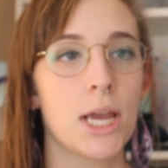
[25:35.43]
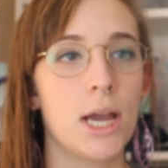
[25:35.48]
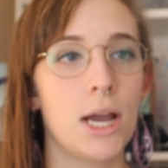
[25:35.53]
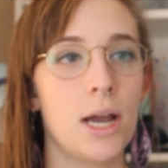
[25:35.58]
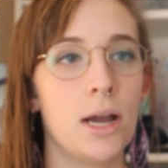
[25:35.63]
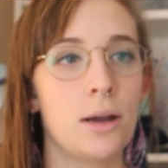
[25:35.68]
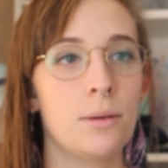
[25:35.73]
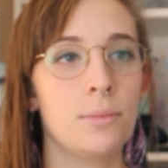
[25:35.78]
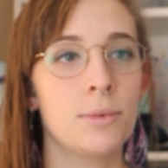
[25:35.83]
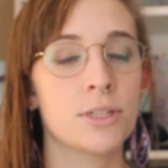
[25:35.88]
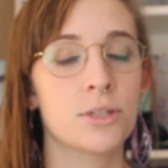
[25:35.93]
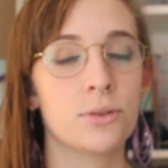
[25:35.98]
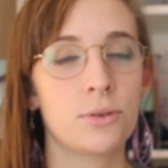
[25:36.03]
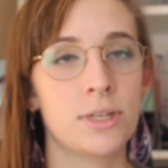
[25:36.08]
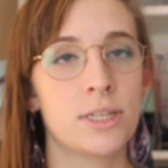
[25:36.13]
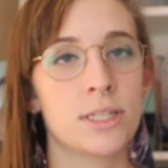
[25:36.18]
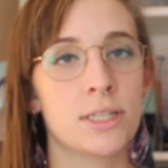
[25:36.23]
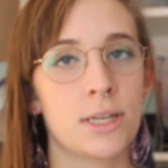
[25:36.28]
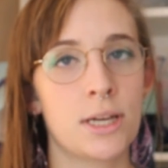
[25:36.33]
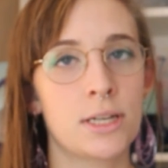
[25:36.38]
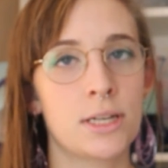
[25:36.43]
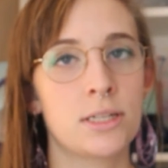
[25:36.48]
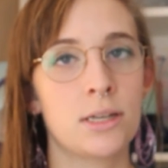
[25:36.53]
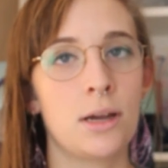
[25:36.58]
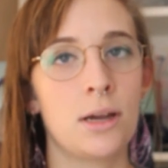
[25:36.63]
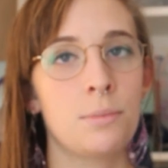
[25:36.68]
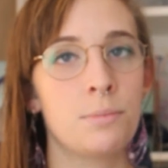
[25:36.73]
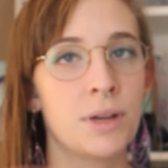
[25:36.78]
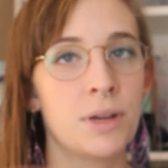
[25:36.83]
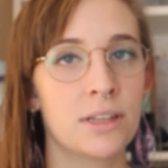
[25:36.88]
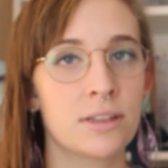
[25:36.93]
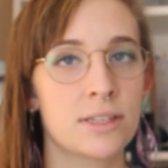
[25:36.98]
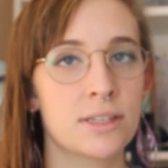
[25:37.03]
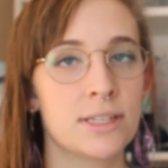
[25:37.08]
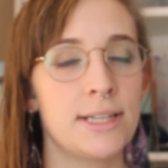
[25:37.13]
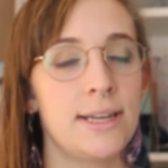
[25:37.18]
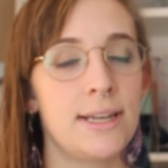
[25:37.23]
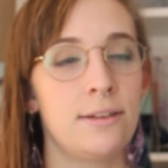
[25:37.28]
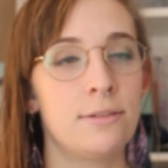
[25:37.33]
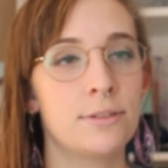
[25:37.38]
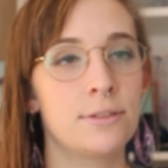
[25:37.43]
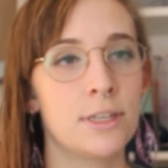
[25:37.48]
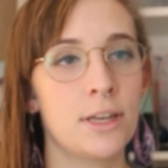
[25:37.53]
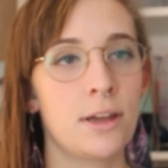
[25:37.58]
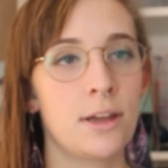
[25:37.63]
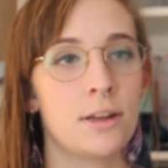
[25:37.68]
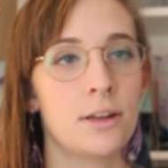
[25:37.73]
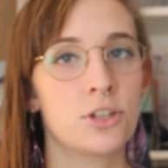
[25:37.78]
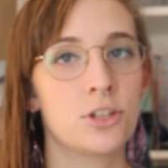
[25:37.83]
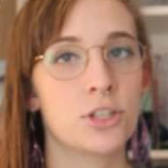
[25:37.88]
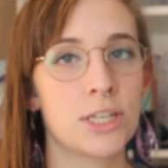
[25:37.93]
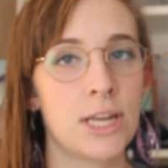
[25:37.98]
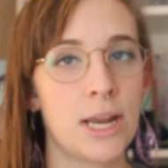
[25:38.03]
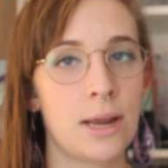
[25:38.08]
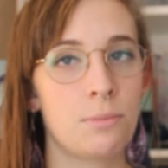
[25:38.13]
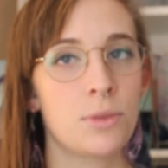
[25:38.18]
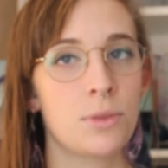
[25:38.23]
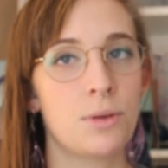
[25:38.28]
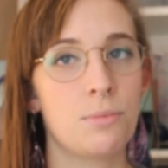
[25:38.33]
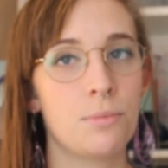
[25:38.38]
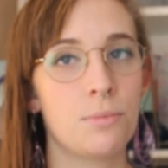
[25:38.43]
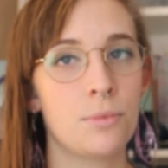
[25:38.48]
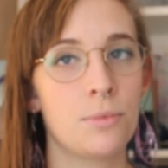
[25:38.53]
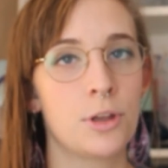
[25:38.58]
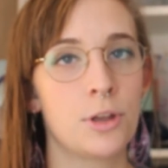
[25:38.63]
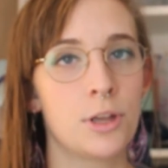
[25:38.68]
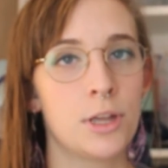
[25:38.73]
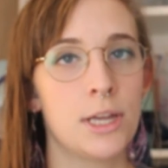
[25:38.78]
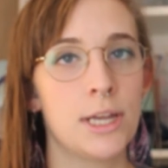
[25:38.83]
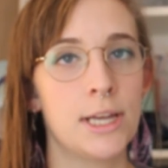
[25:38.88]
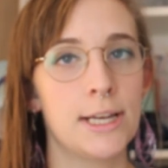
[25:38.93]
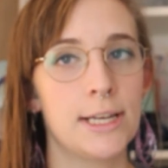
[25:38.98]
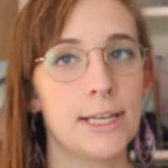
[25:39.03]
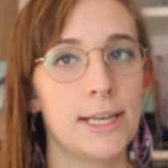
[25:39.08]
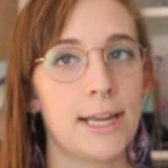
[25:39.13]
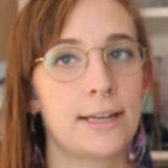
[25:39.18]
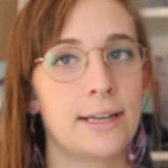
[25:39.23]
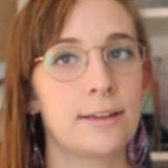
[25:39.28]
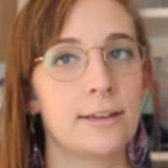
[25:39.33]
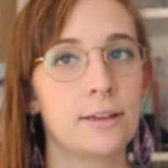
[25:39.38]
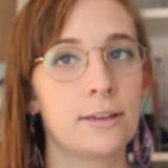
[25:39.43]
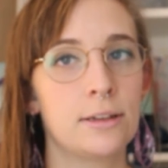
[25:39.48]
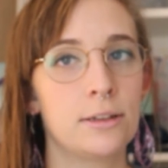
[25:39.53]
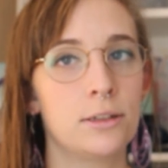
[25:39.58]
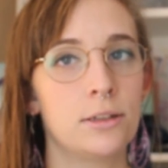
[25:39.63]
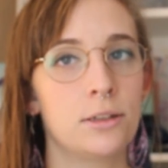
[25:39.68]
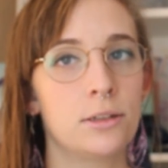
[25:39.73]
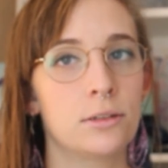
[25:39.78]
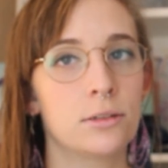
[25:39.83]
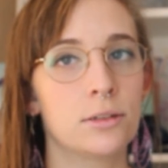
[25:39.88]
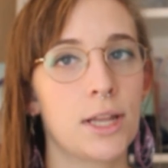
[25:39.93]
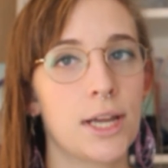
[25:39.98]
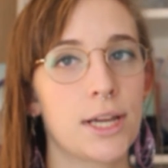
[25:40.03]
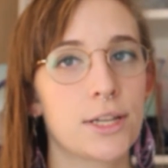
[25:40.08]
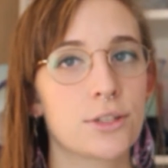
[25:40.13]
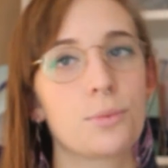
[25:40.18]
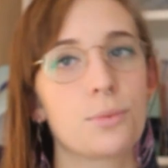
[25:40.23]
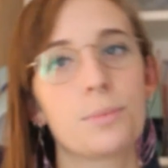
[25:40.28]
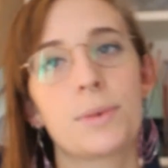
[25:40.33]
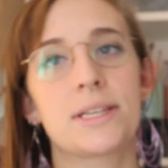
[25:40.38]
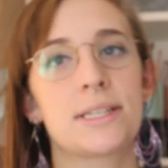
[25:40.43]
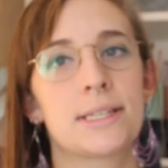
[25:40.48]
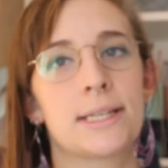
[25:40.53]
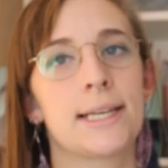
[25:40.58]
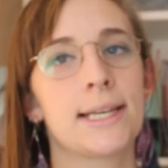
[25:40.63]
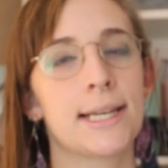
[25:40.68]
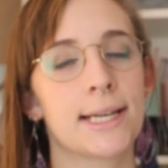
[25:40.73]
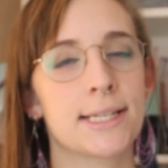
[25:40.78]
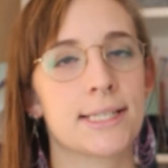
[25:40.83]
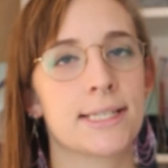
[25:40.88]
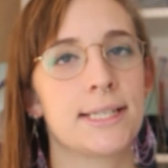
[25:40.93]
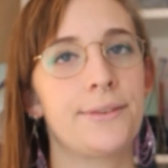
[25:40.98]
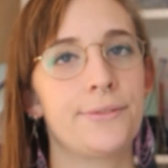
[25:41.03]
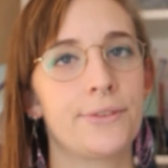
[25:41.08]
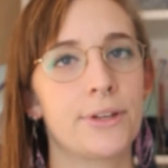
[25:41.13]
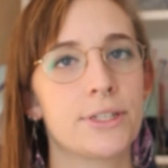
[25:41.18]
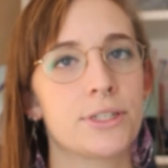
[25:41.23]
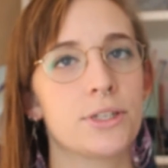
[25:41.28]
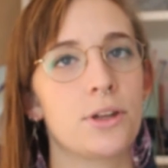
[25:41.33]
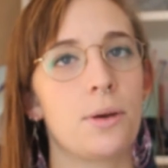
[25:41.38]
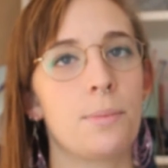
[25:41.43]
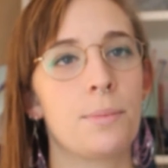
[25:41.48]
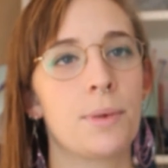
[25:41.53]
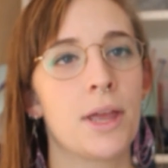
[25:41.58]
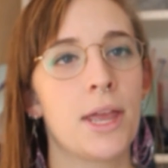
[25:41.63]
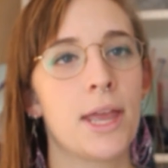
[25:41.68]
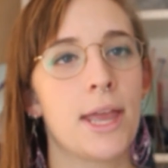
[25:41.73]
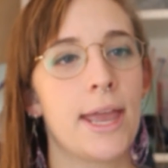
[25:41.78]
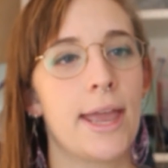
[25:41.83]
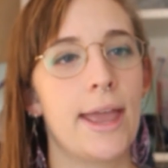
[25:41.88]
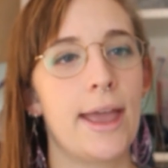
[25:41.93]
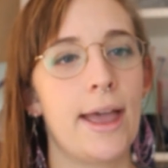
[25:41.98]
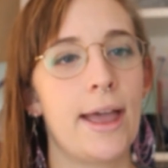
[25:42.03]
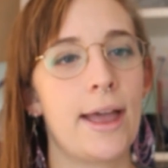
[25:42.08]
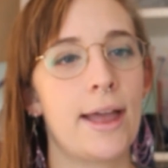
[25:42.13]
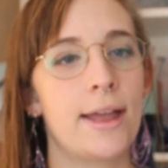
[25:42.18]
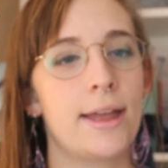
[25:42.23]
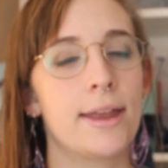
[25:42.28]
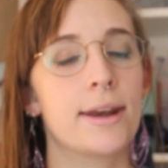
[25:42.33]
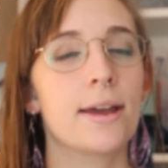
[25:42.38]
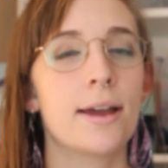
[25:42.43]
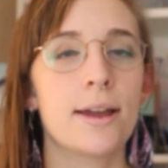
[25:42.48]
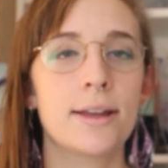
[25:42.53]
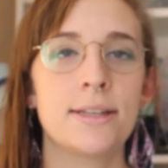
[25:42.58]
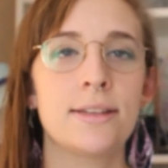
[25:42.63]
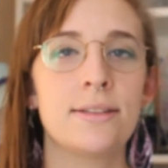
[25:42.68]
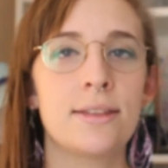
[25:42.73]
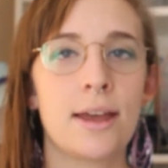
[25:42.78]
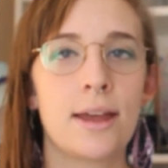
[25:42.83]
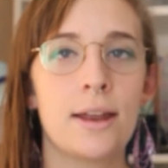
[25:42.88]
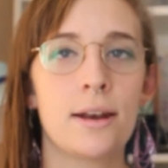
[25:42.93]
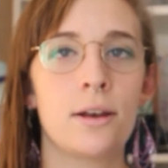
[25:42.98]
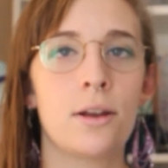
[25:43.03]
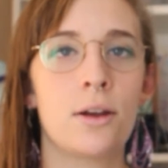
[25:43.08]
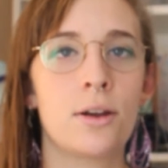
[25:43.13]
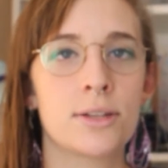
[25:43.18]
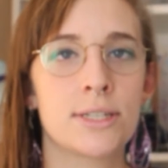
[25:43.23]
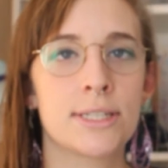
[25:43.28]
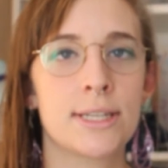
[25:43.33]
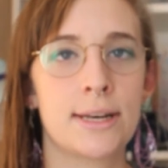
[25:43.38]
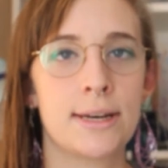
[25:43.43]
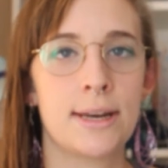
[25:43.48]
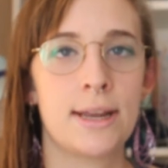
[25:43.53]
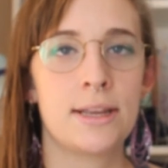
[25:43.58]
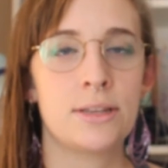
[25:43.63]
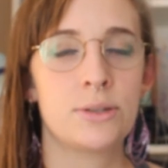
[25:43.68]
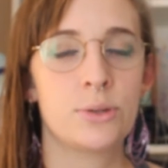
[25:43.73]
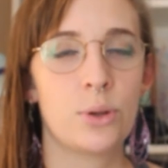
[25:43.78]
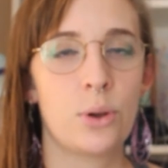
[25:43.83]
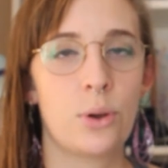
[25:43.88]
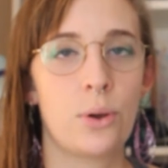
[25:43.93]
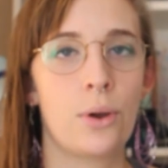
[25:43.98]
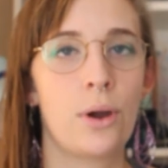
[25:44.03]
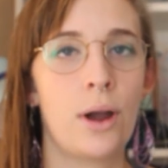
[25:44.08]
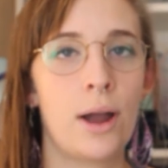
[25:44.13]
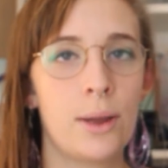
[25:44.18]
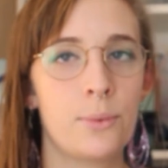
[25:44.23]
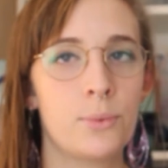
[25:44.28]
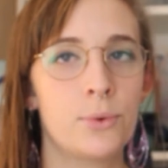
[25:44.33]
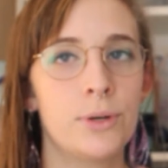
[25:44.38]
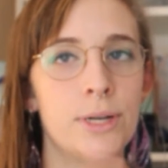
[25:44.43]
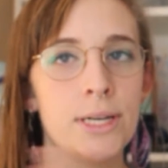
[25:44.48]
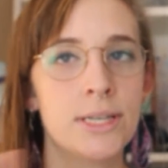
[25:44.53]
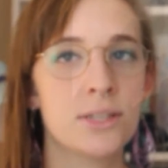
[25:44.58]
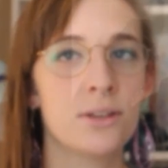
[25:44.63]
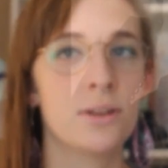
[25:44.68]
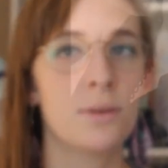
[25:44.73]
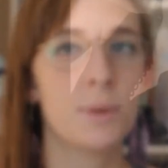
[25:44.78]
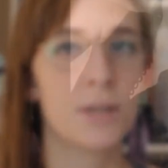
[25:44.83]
and so I decided to unpick the sleeves and just hem them like little, so basically like a sleeveless top, and I did that last Sunday, so I will insert a